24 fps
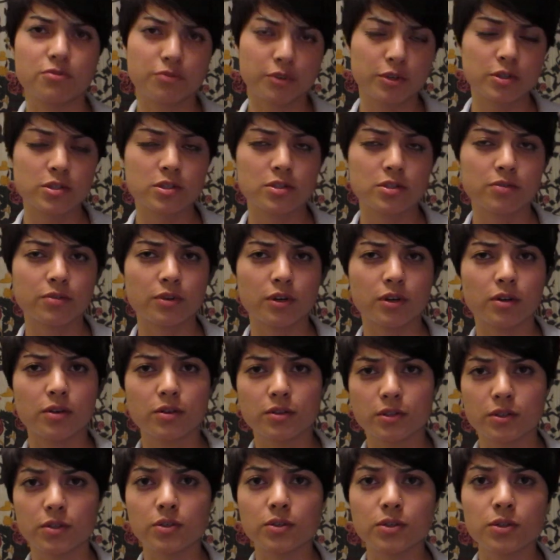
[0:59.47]
First of all,
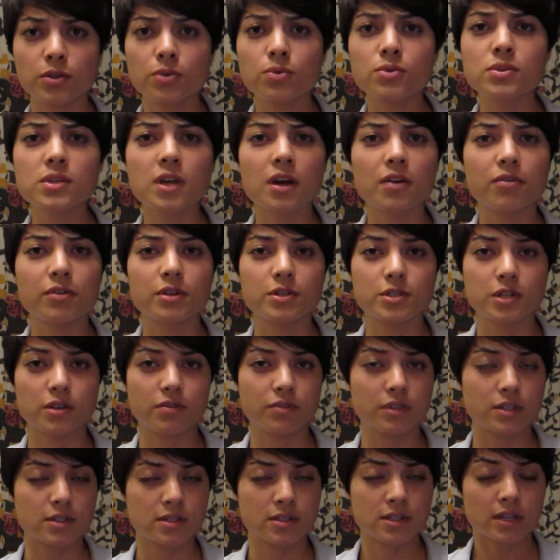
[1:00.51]
the news coverage of
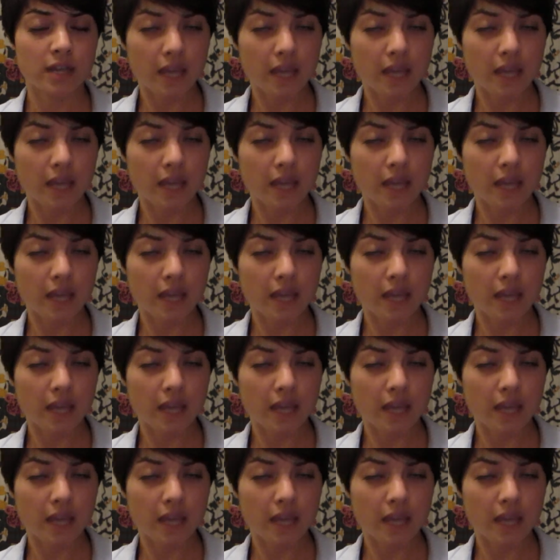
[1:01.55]
this